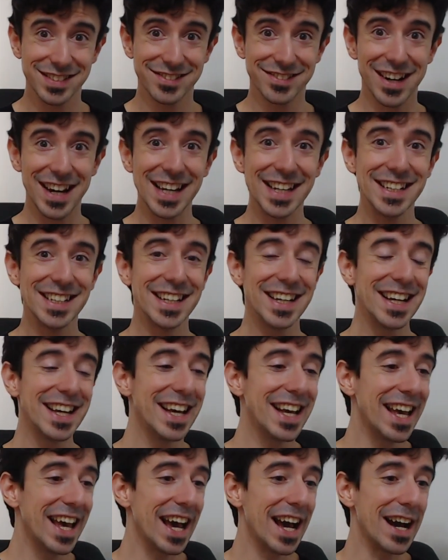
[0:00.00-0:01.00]
right?
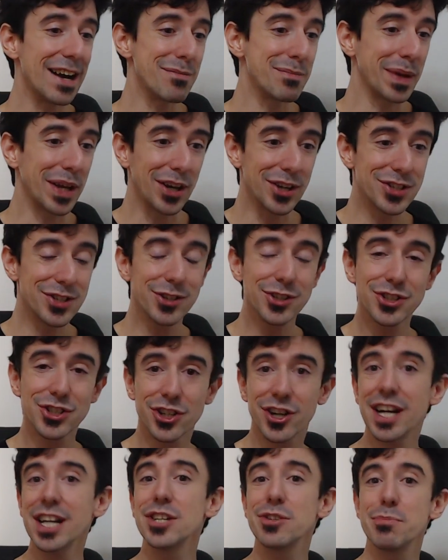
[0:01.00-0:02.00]
Because you're
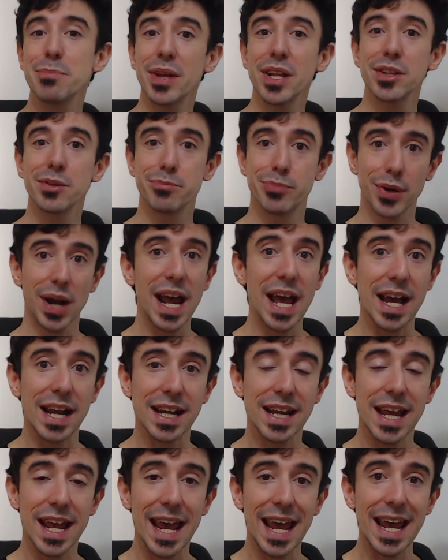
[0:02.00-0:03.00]
trying to build a brand.
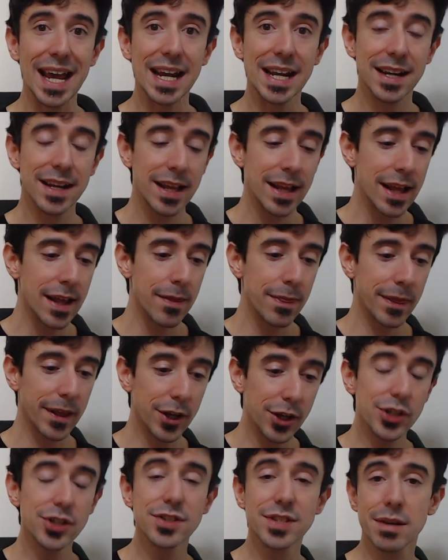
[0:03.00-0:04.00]
And the
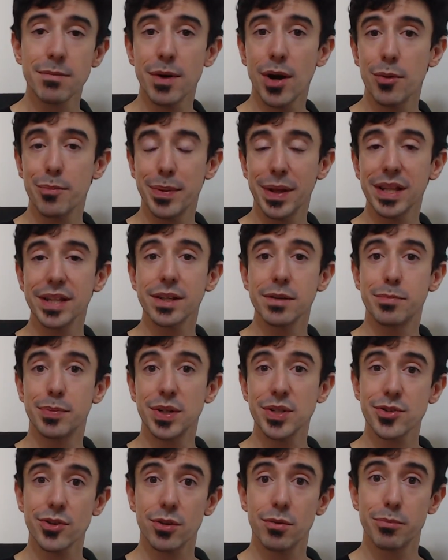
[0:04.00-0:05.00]
good news about building a
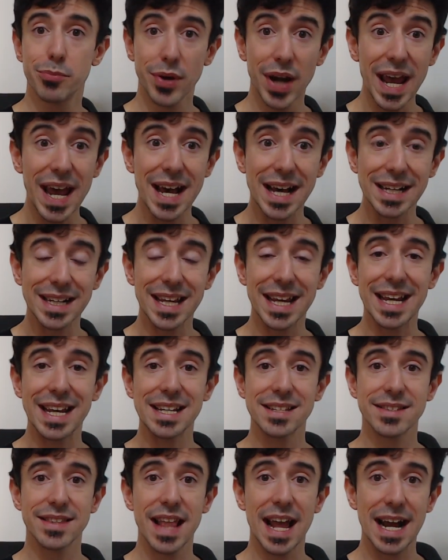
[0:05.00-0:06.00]
personal brand
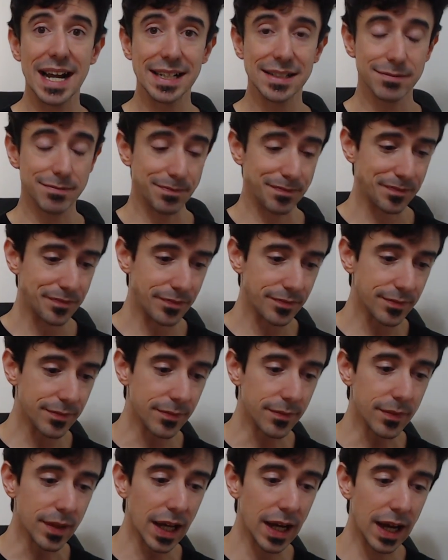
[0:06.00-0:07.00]
is that
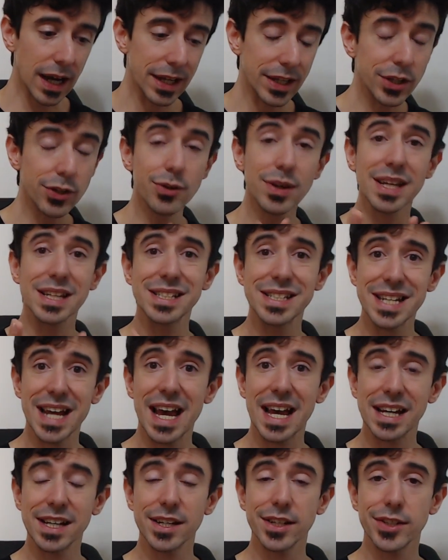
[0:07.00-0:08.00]
you can
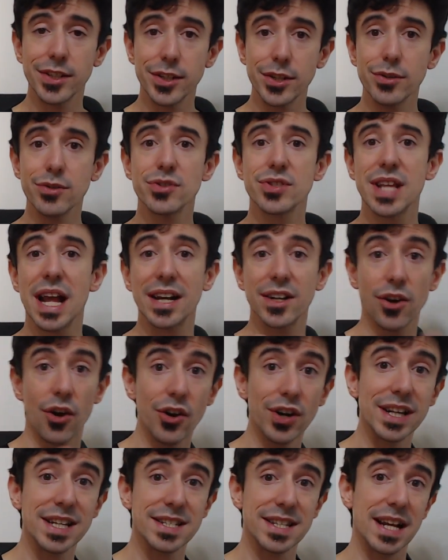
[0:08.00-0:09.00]
then use that
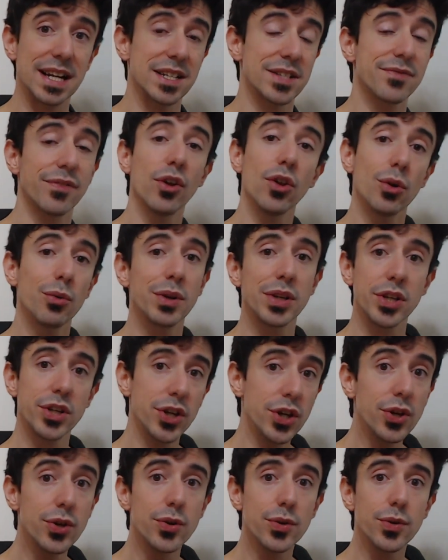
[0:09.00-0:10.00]
audience that is following
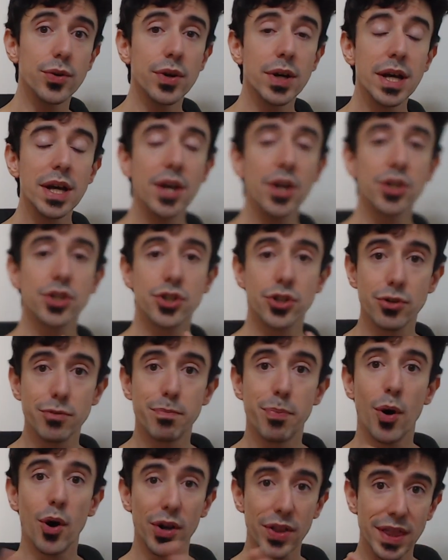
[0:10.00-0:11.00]
you to
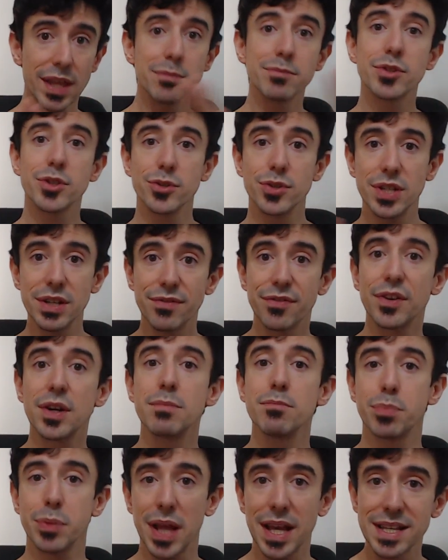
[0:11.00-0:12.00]
point them to
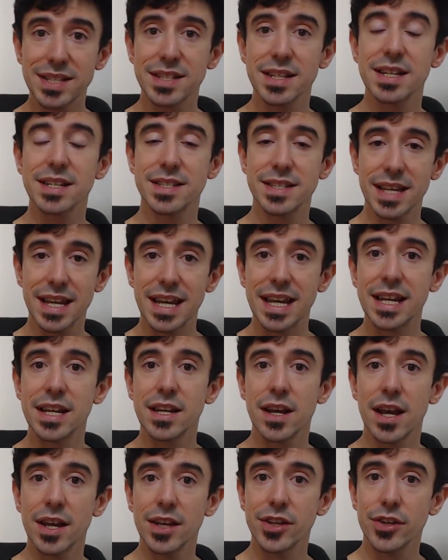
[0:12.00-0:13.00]
different places
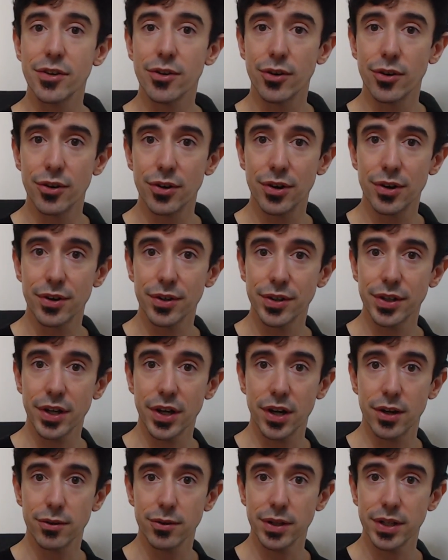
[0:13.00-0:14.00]
in your,
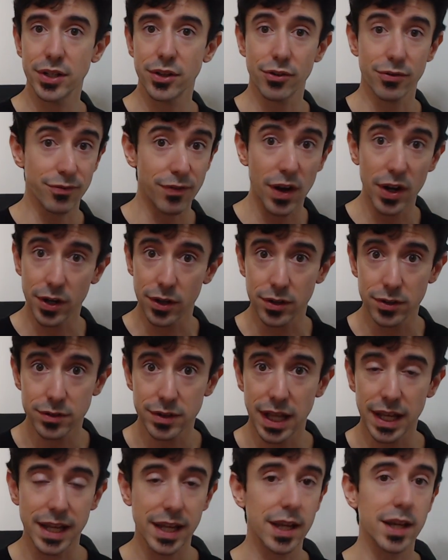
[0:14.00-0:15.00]
in your funnel.
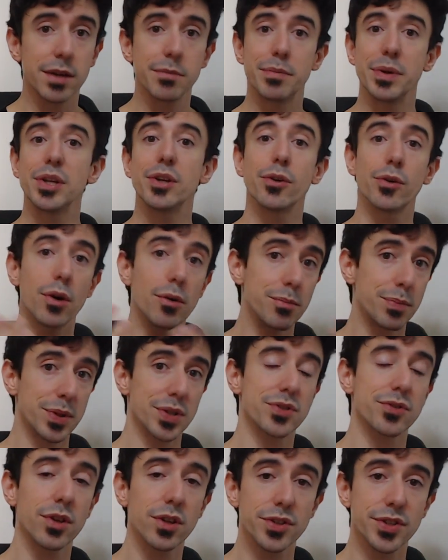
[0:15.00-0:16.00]
Like it could be your own
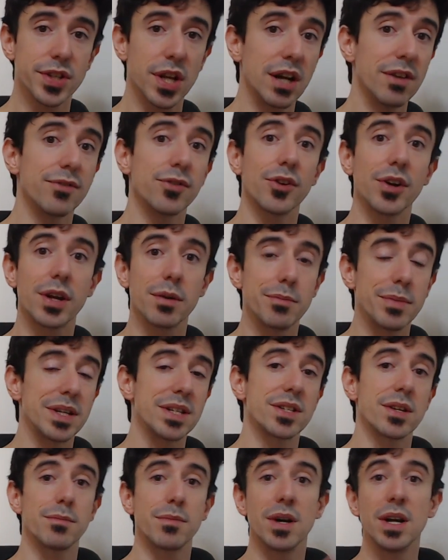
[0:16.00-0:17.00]
personal stuff, or it can be
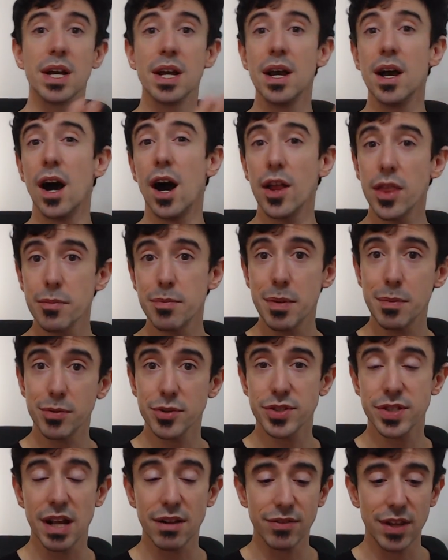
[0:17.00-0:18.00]
some other
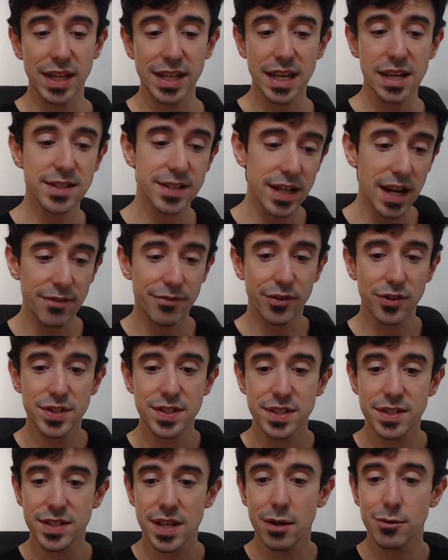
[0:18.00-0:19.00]
people's stuff. Like yesterday, for
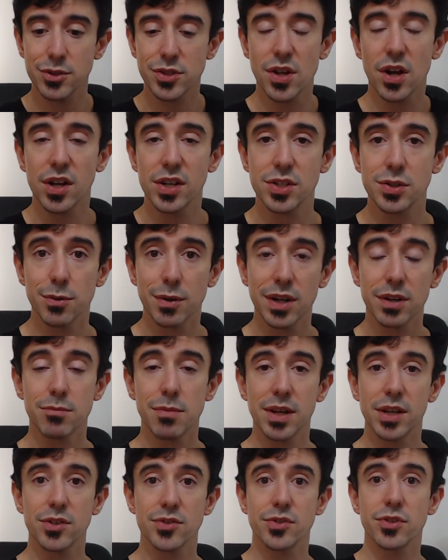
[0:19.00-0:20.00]
instance, I was talking to one of
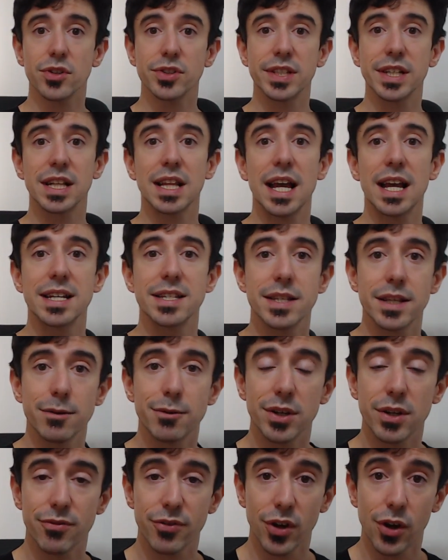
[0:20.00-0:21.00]
my consulting clients in
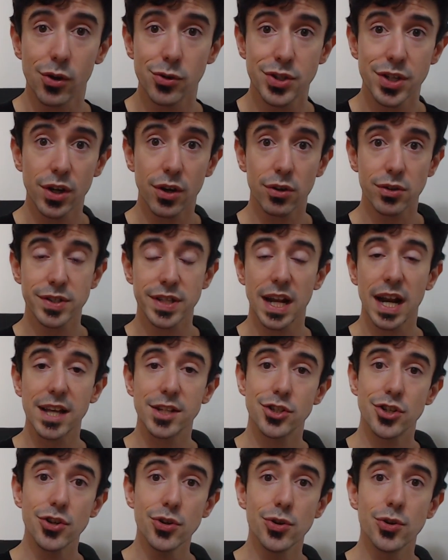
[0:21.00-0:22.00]
one of the coaching calls that I
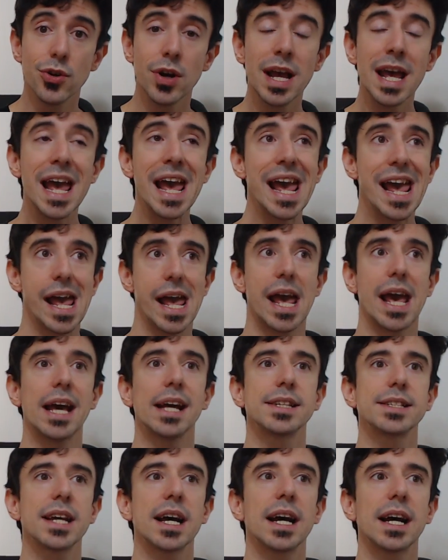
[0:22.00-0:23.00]
do,
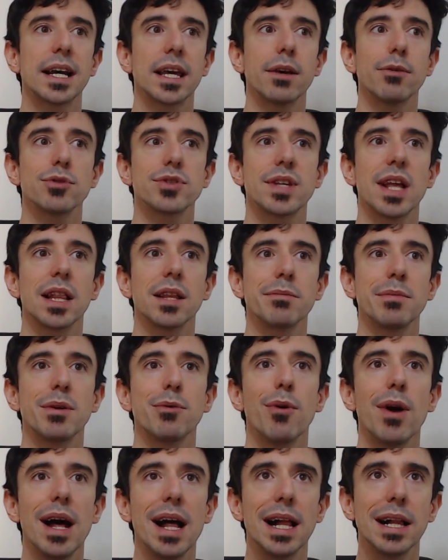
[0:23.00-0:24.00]
and he was telling me,
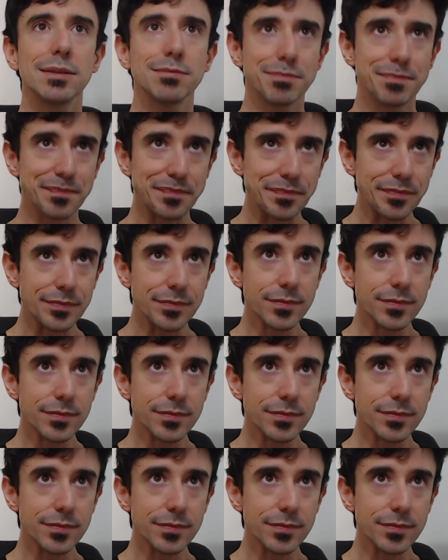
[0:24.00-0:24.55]
well,